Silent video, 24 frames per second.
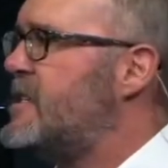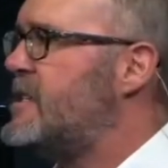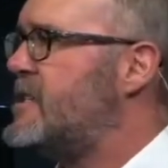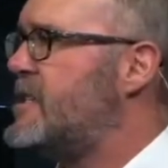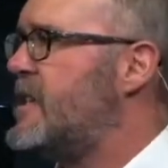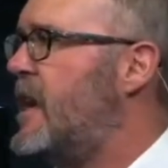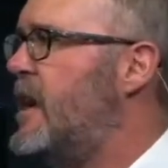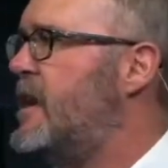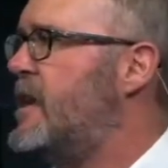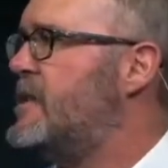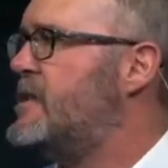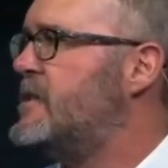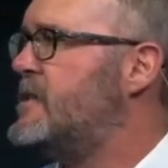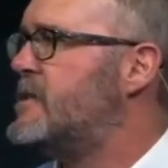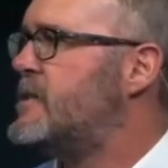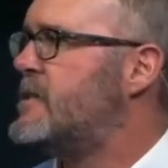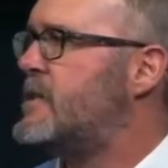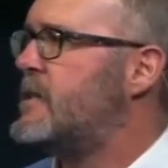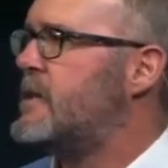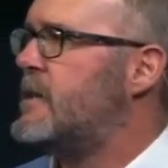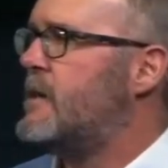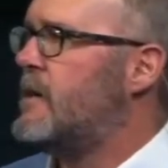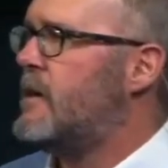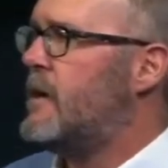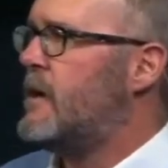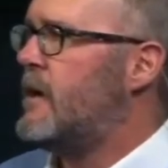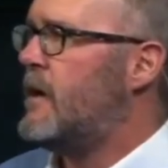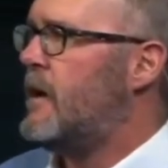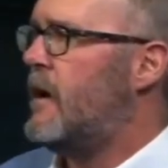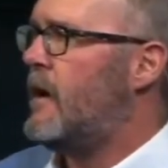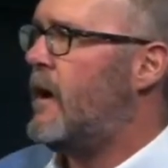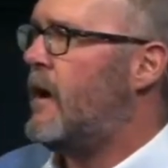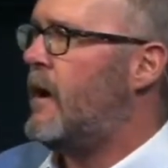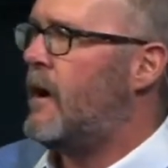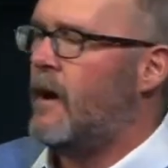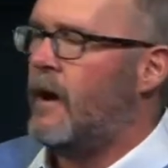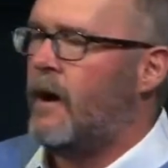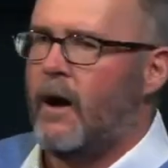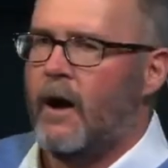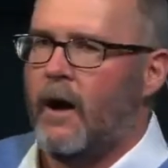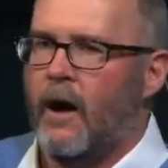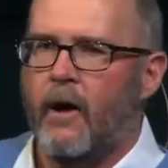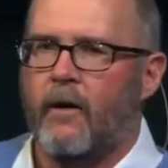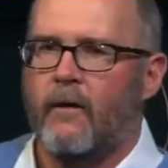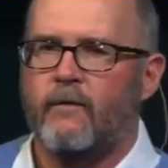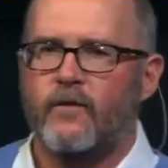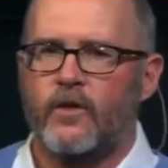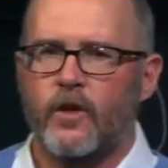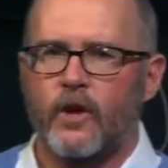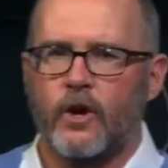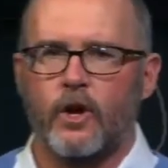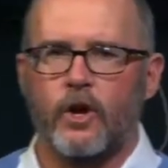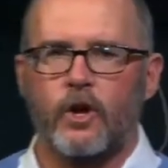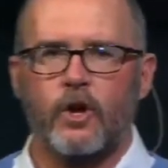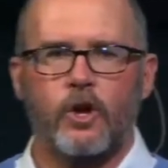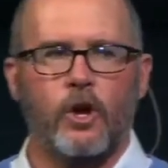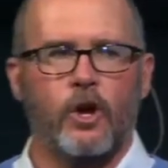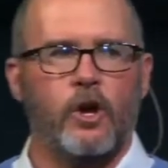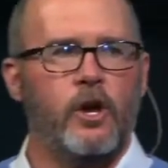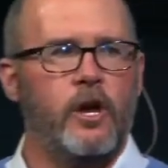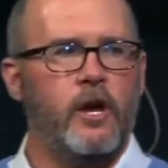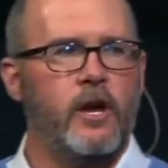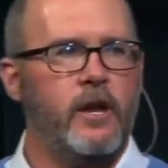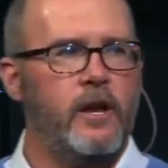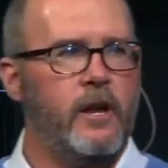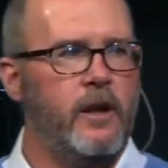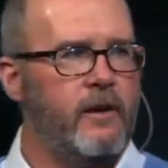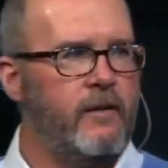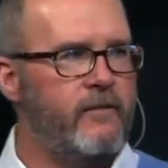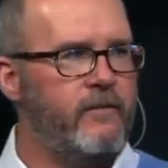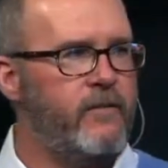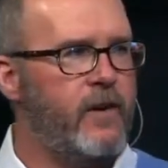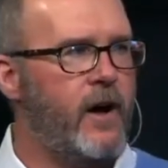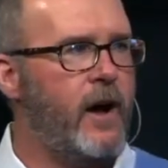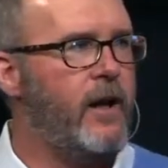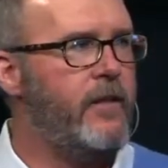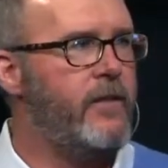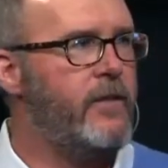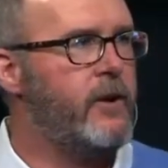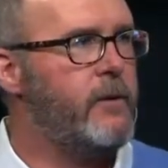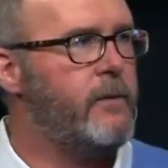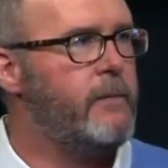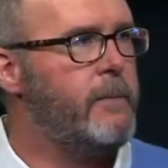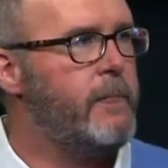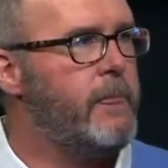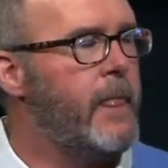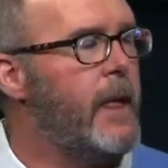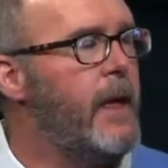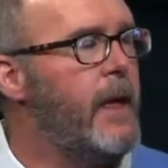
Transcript: the sons of the good Father.